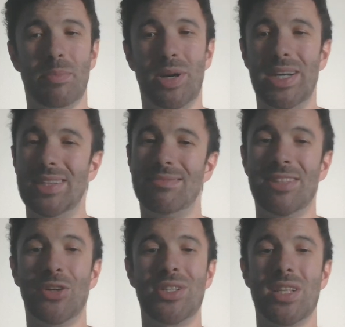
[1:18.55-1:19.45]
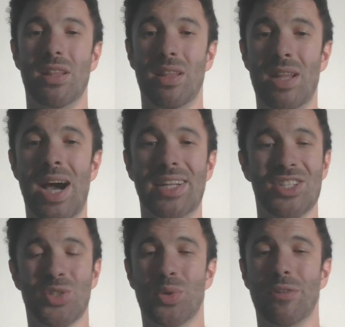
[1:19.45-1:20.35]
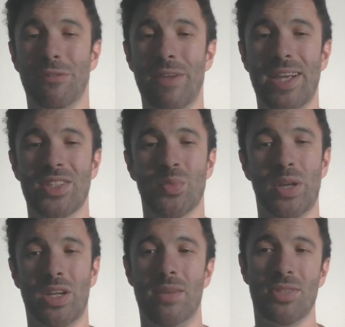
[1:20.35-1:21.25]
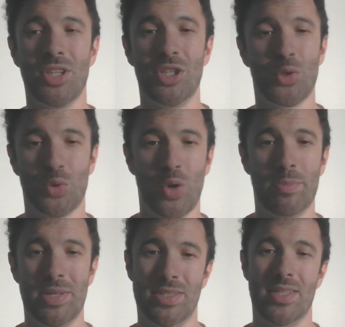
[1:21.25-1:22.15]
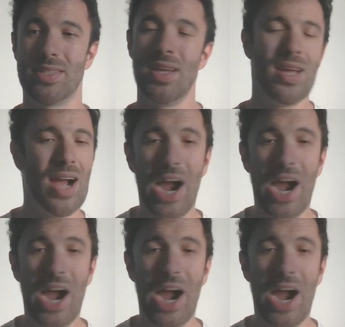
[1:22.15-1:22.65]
But there is a lot to sort of fix when it comes to the Detroit Pistons.